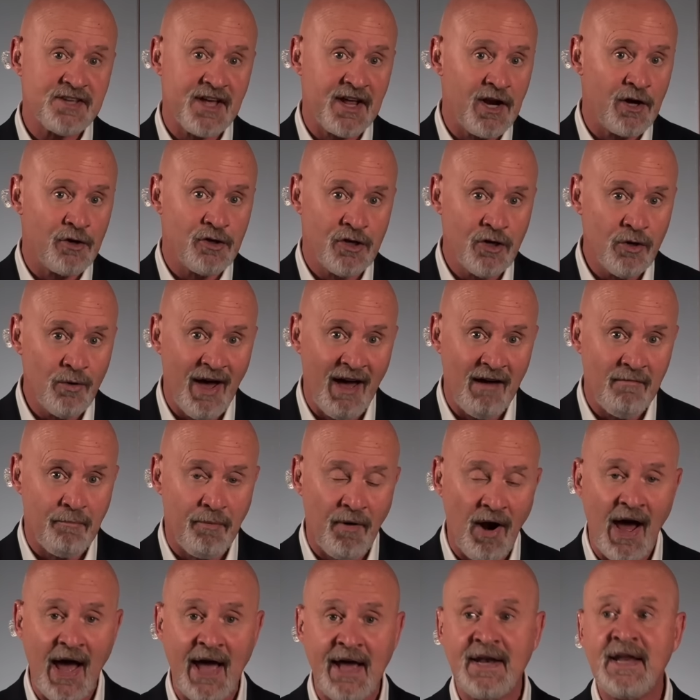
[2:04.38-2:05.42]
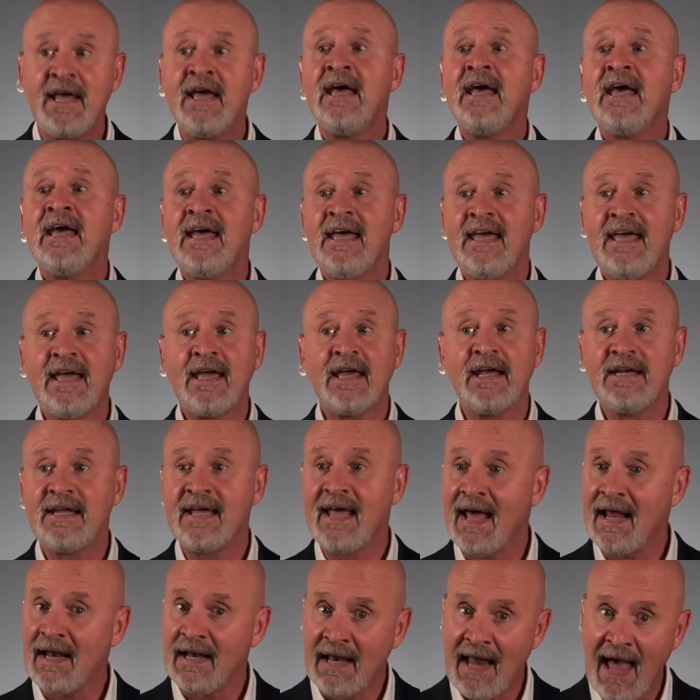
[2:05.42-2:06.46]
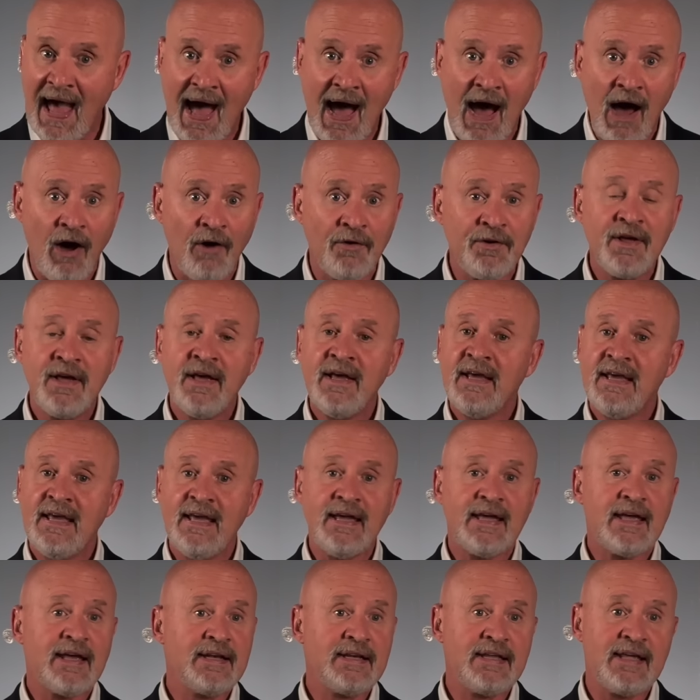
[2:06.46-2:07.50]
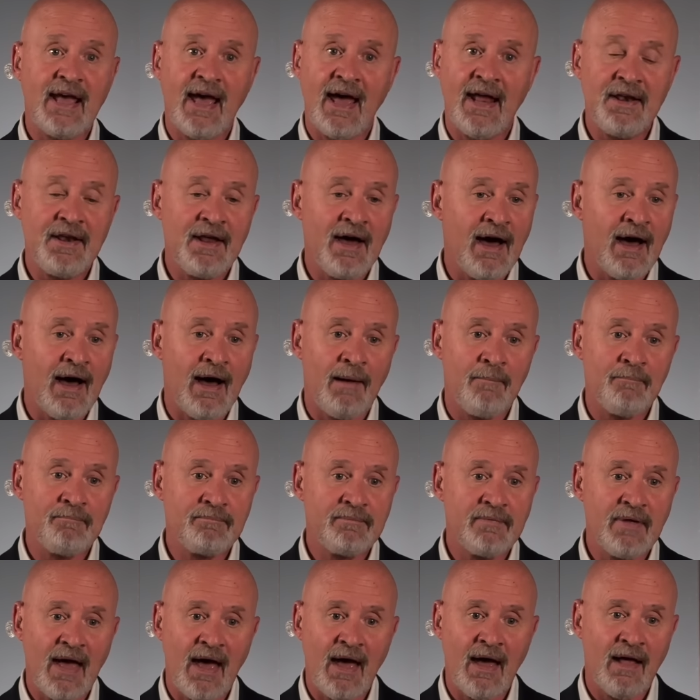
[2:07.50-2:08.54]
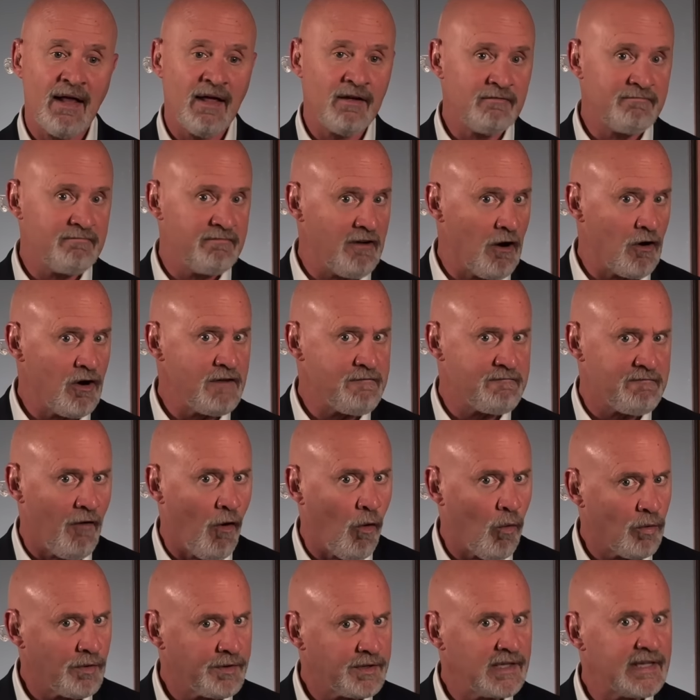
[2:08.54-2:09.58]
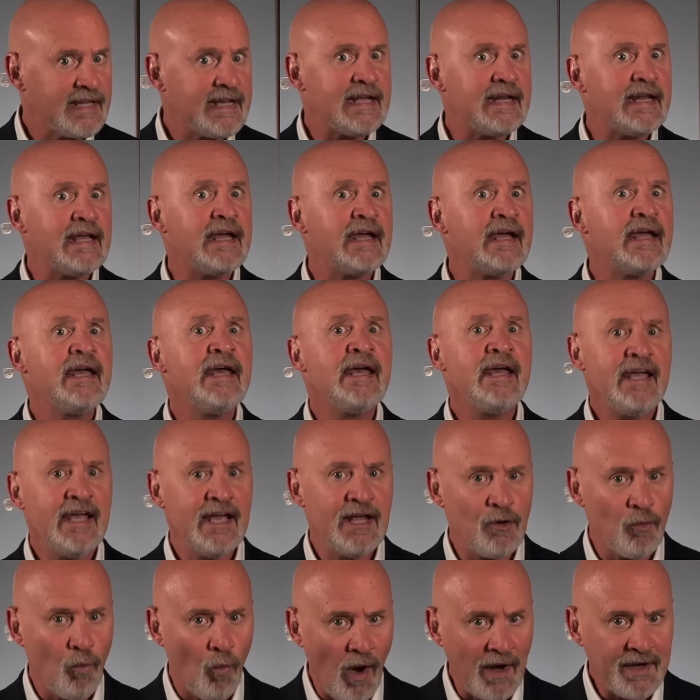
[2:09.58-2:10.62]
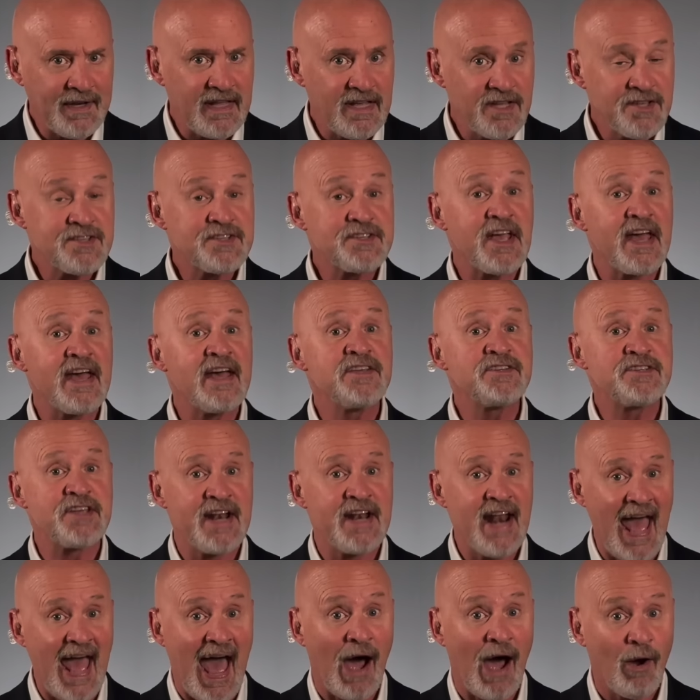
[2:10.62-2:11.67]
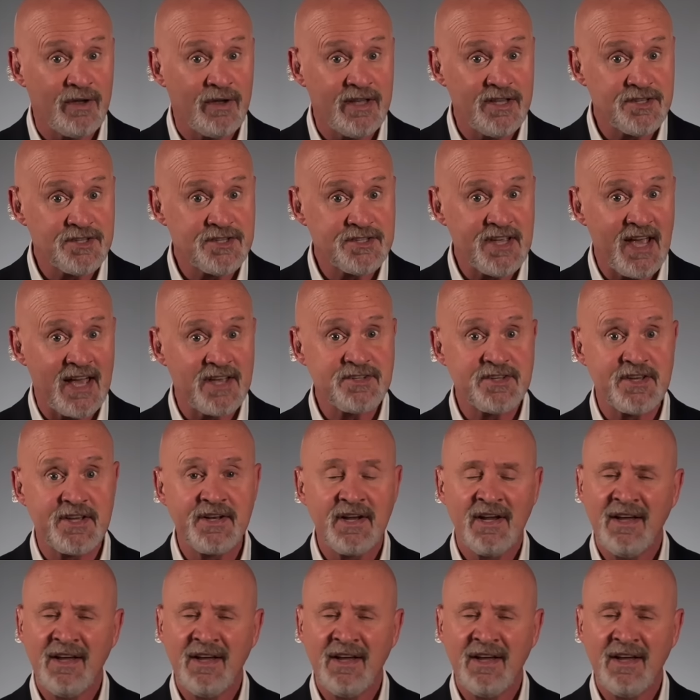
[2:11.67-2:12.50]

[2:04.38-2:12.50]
I know you have, Brian. He can get loud. He can get very forward-leaning in what he says and how he says it.